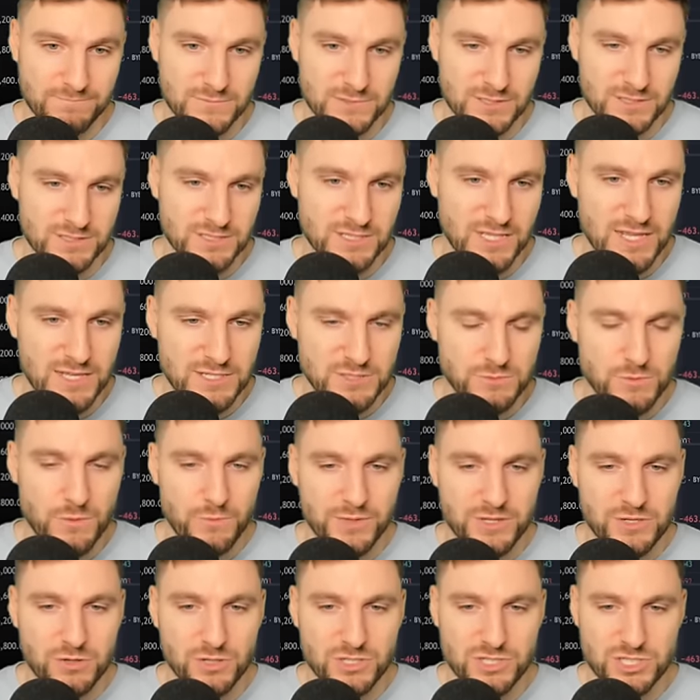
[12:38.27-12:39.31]
And so that's what
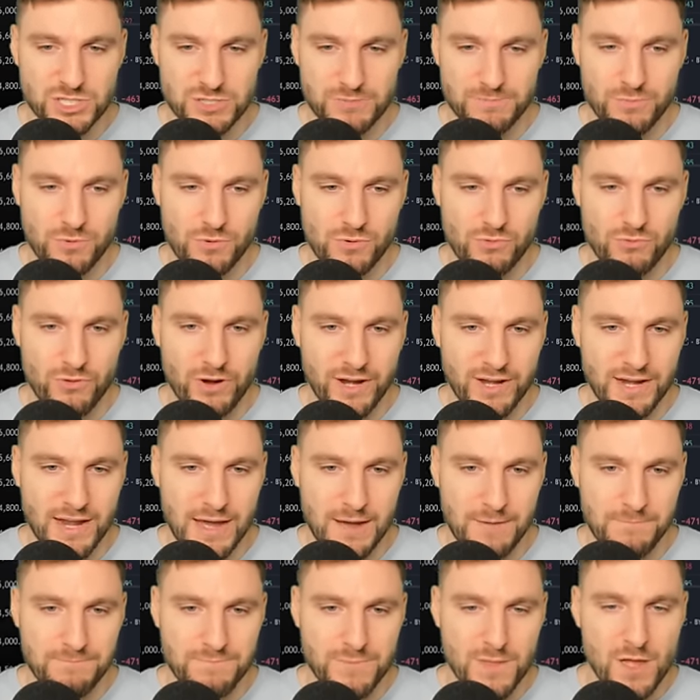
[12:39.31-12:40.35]
we got as support right
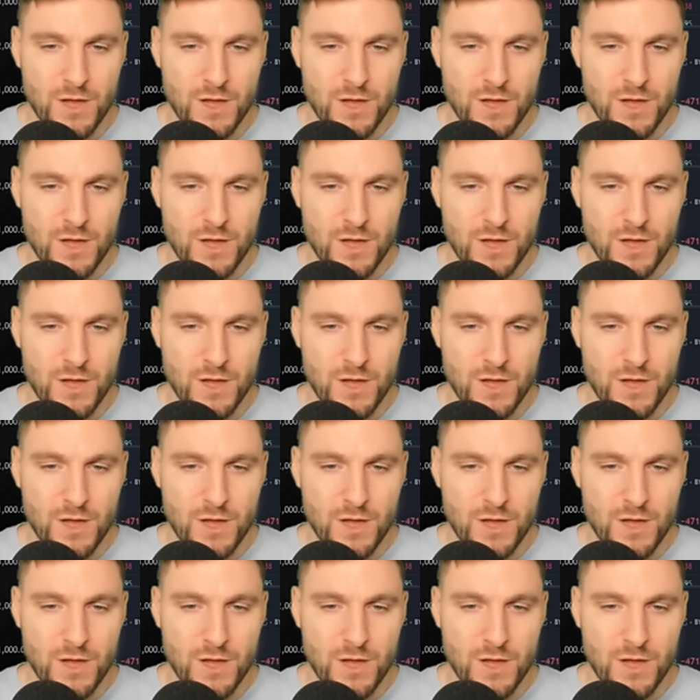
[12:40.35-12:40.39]
now.